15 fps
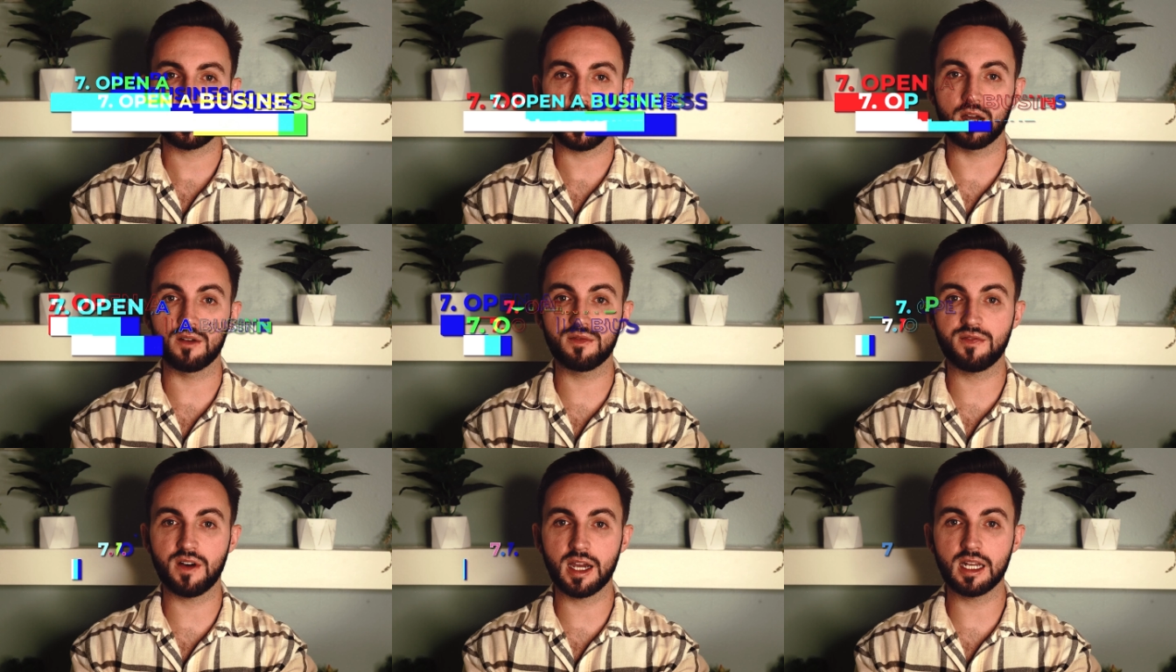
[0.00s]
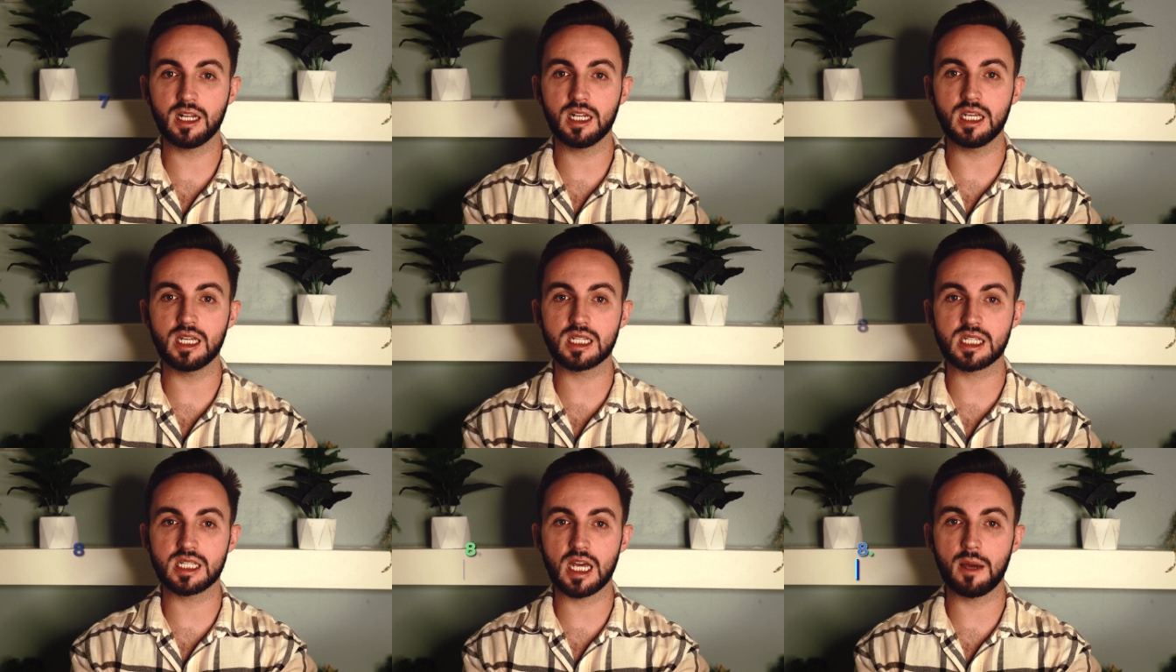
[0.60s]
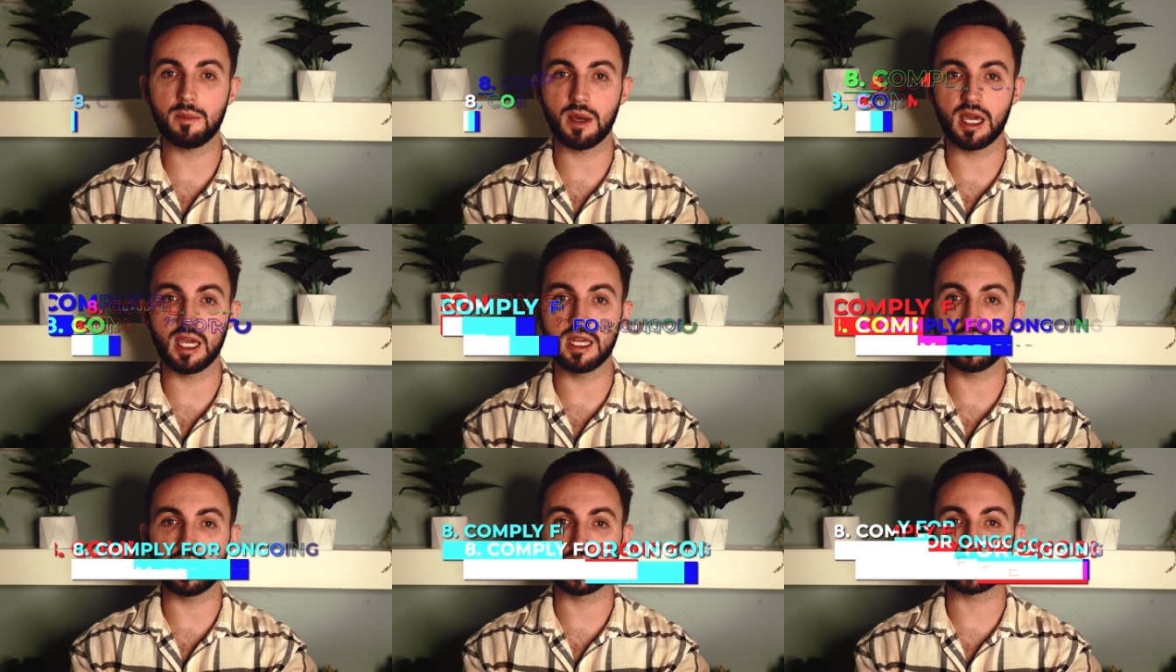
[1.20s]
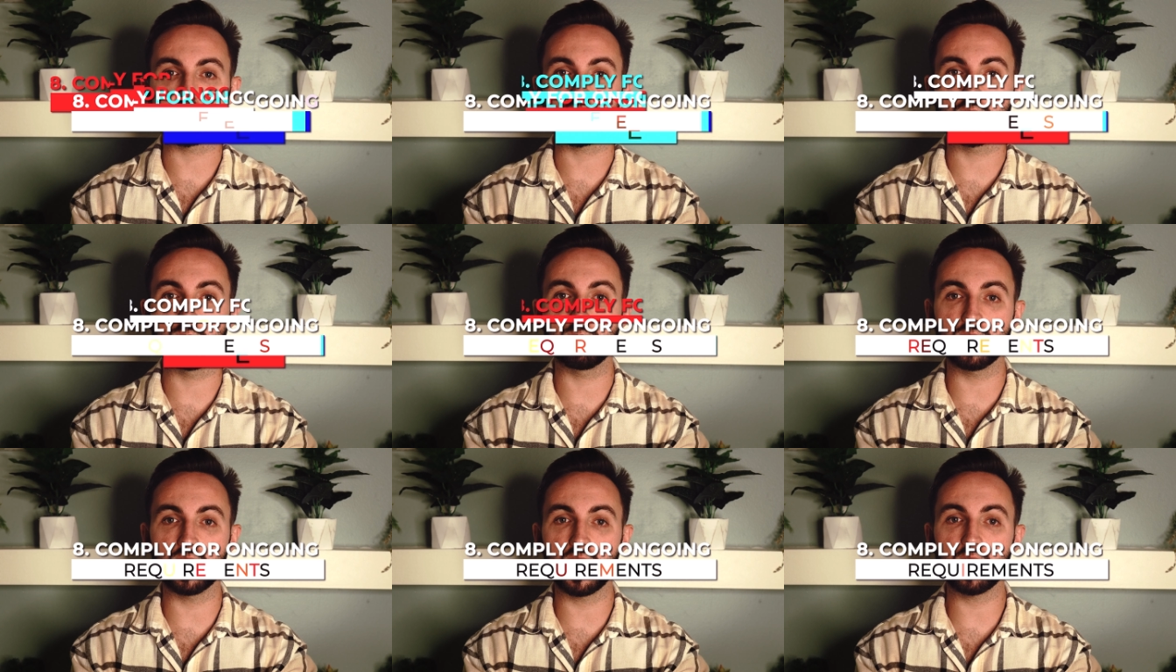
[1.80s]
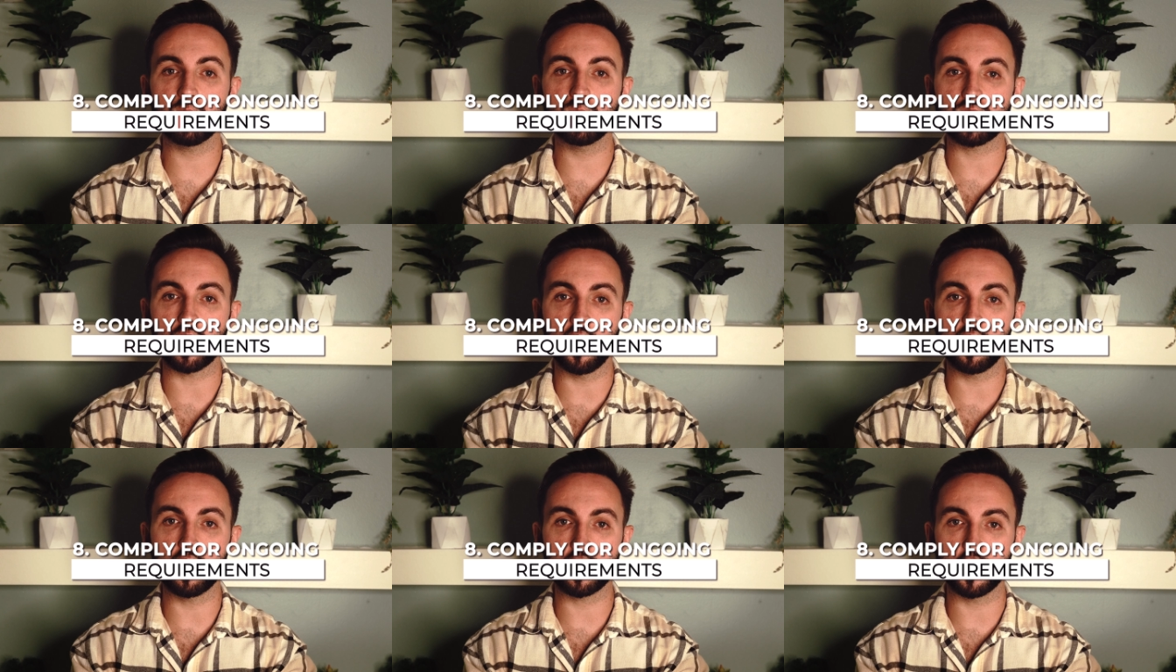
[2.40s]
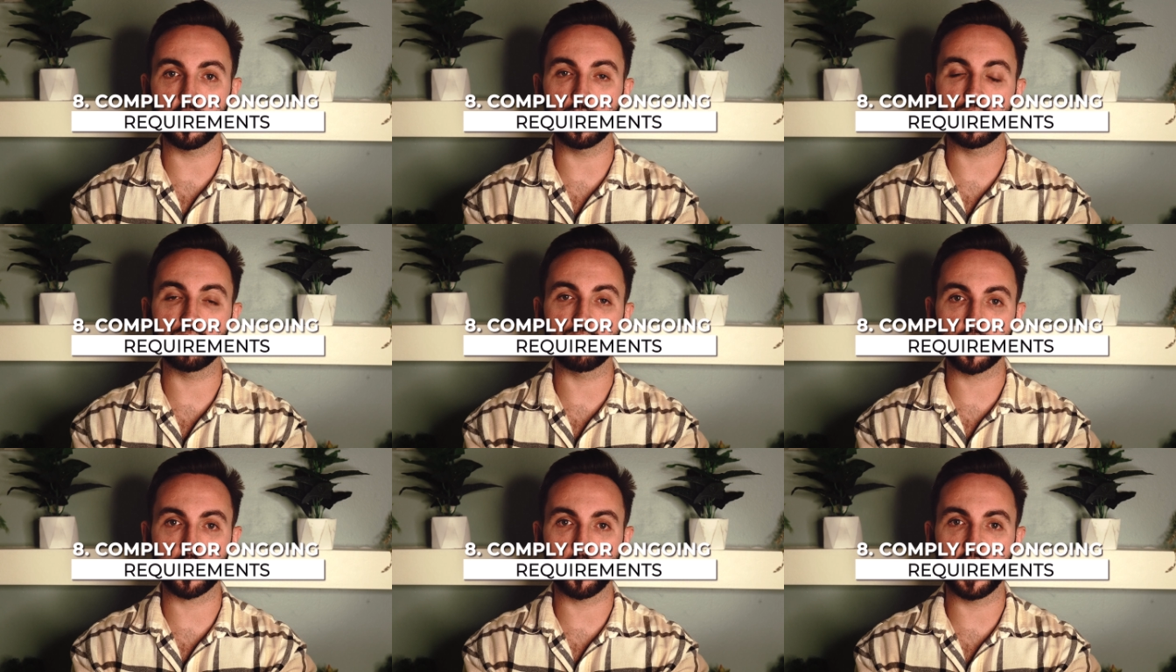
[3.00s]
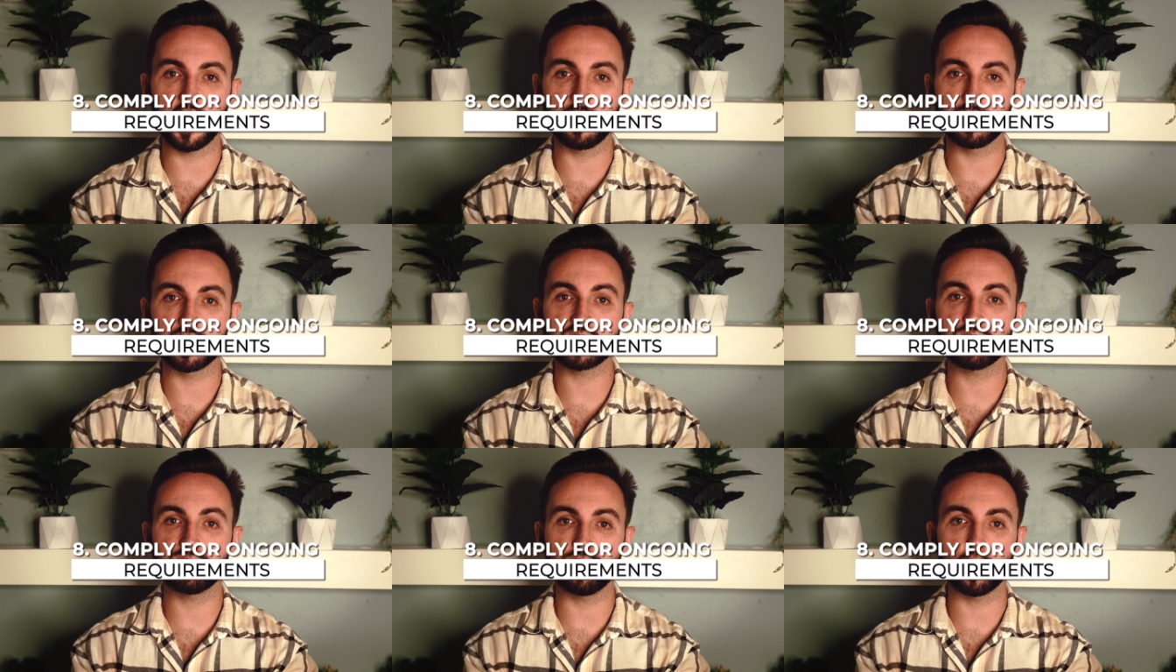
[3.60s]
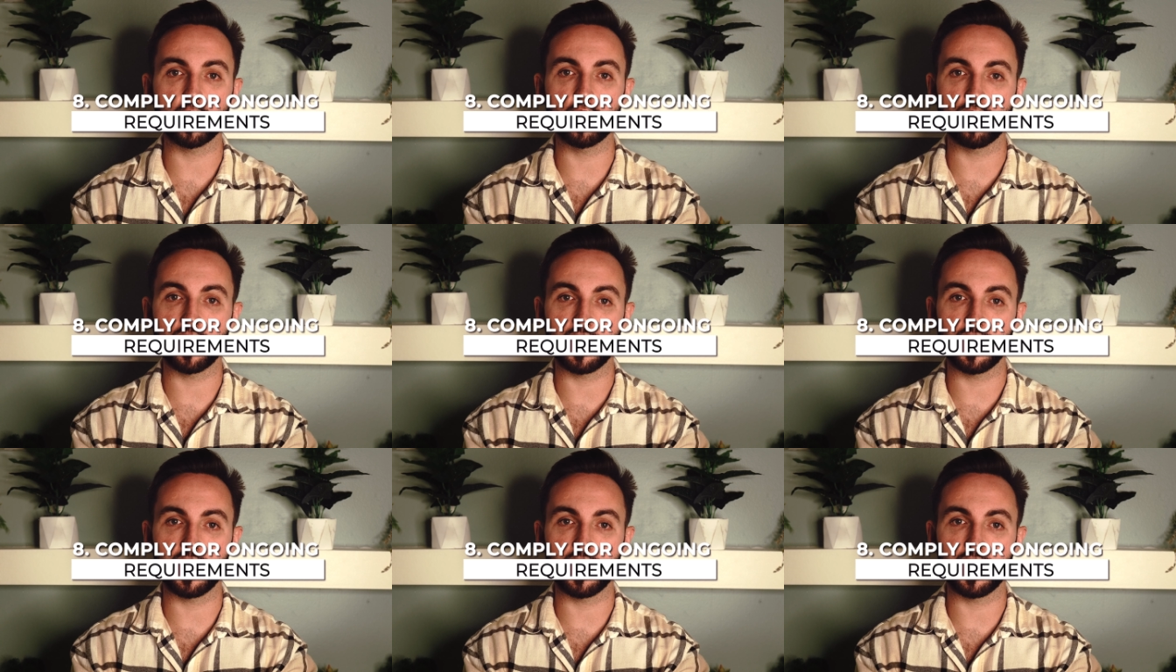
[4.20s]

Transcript: And finally, step 8 is to comply with ongoing requirements for your